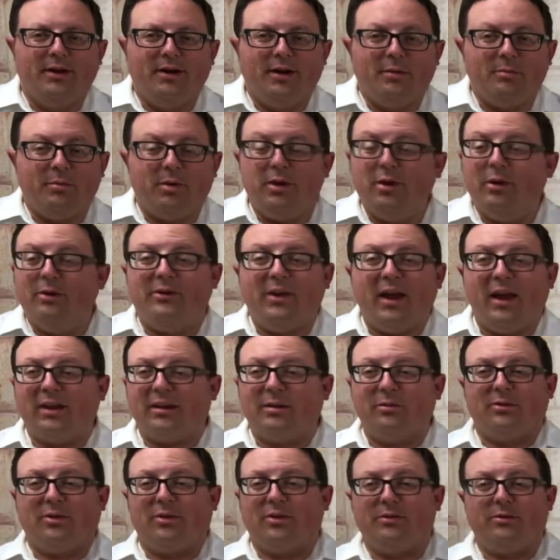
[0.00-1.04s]
But you take them
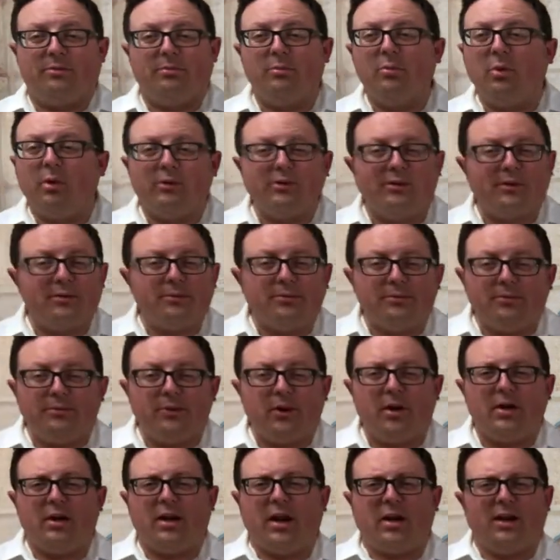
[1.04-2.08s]
to the most
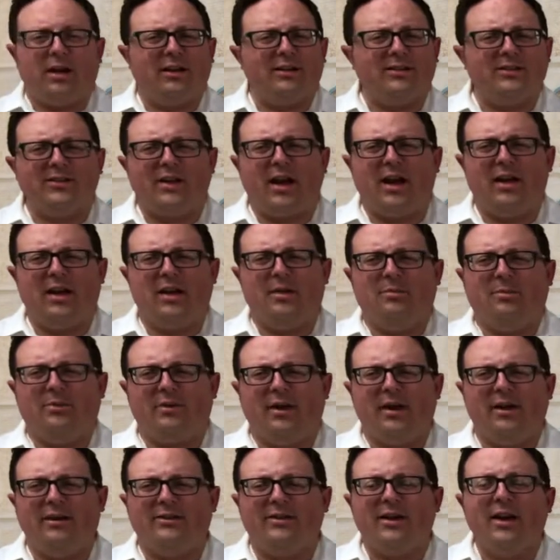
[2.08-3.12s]
fun and exciting
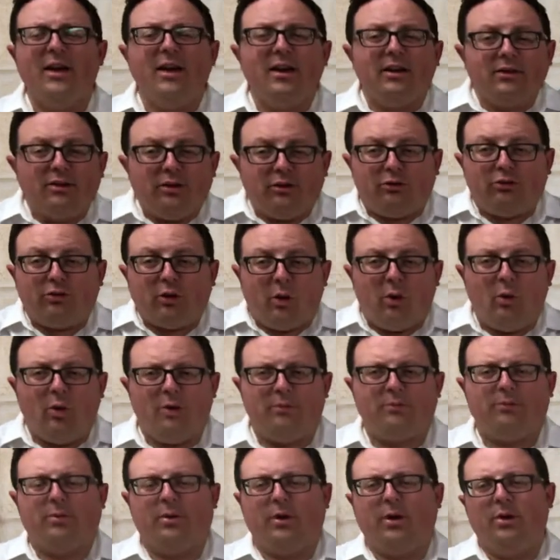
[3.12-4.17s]
place to show
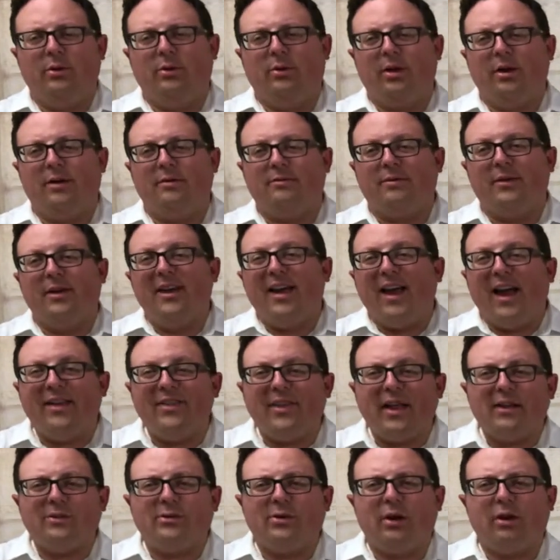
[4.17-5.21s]
off where you live. And
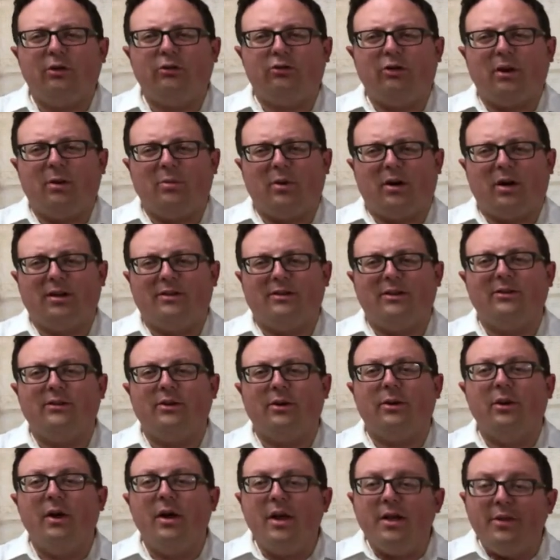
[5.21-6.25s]
that's what Hashem wanted to do.
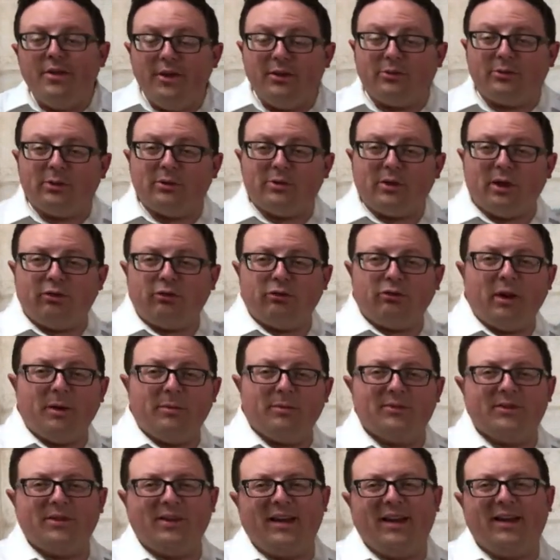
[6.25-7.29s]
This was
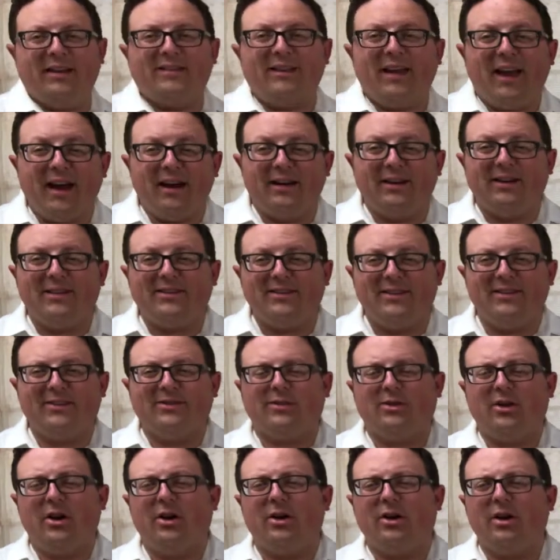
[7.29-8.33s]
Hashem's land, Eretz
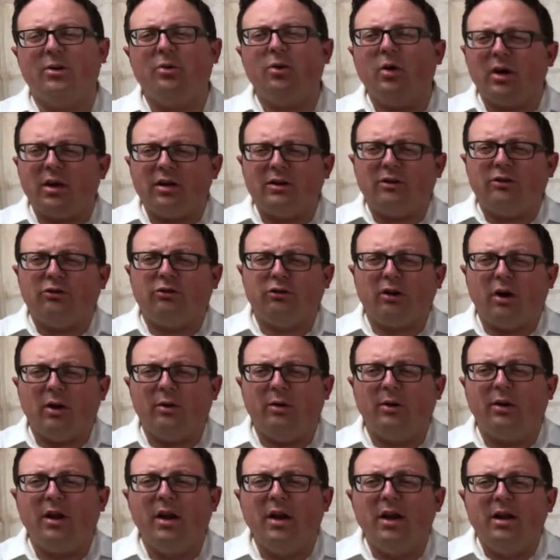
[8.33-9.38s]
Yisrael, and he wanted to show
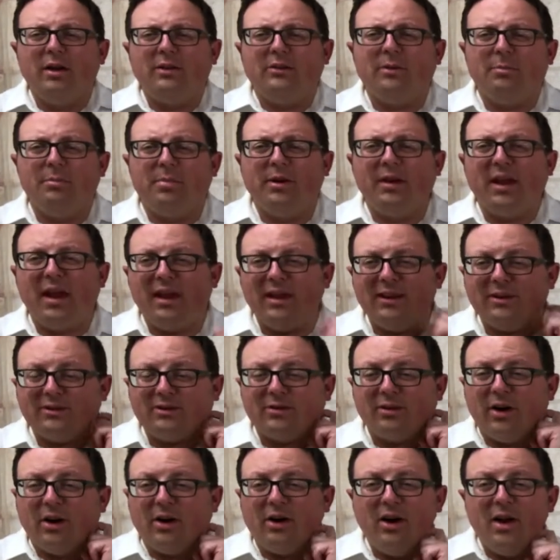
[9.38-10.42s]
it to Bnei
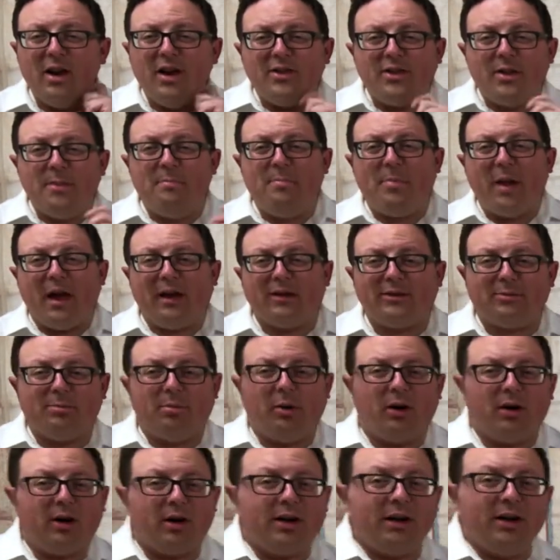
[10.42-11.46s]
Yisrael, the best
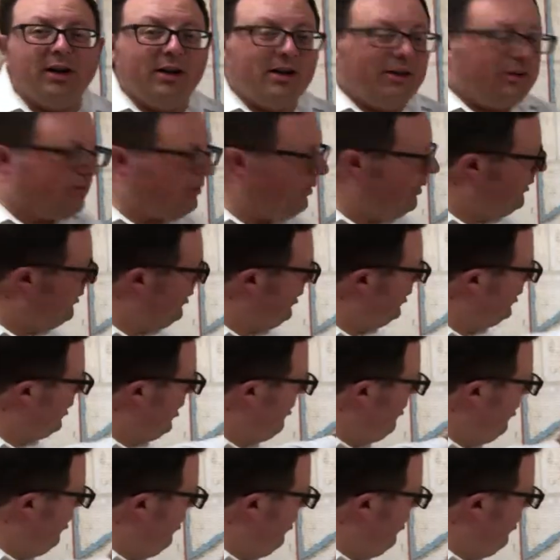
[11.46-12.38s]
part. So he took them